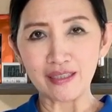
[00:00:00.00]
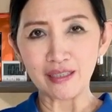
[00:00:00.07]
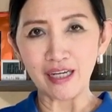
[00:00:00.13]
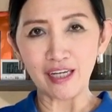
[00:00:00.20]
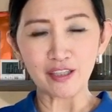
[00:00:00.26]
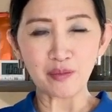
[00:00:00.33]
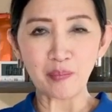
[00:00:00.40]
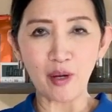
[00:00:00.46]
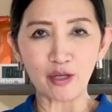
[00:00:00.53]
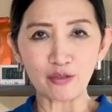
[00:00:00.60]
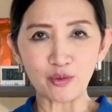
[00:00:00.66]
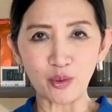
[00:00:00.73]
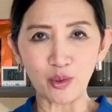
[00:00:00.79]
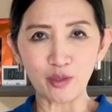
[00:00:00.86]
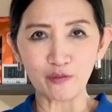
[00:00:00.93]
icebox
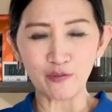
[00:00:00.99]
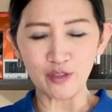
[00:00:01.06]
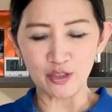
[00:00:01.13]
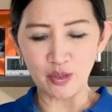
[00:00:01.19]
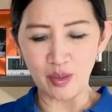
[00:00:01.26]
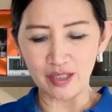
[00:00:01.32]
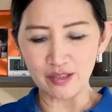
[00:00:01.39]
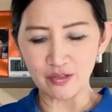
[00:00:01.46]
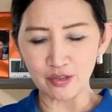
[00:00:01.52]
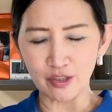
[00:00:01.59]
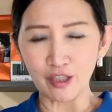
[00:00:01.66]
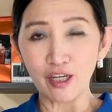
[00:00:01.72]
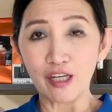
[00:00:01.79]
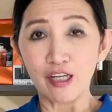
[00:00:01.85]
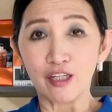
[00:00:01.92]
or
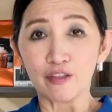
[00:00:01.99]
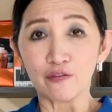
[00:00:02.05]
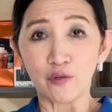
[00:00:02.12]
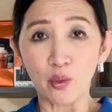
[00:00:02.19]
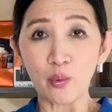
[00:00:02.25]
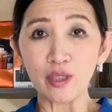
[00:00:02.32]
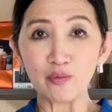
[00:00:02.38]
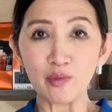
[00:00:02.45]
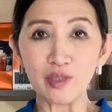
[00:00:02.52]
refrigerator for when